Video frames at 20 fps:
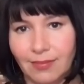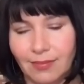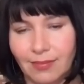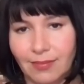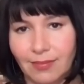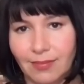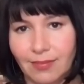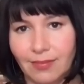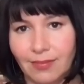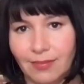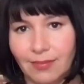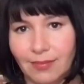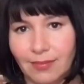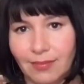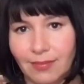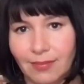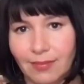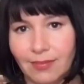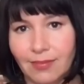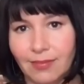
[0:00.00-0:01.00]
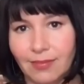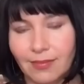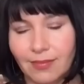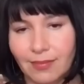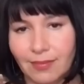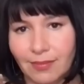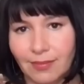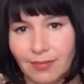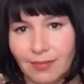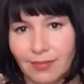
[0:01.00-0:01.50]

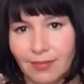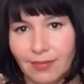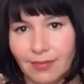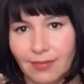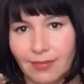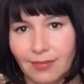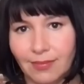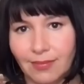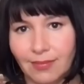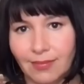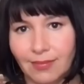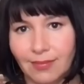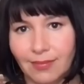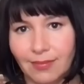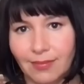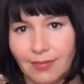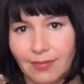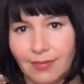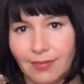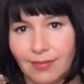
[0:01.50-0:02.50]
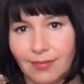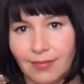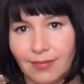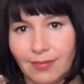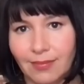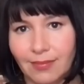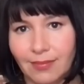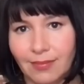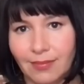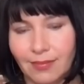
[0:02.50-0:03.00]

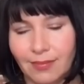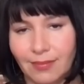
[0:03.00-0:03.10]
The person shown says nothing.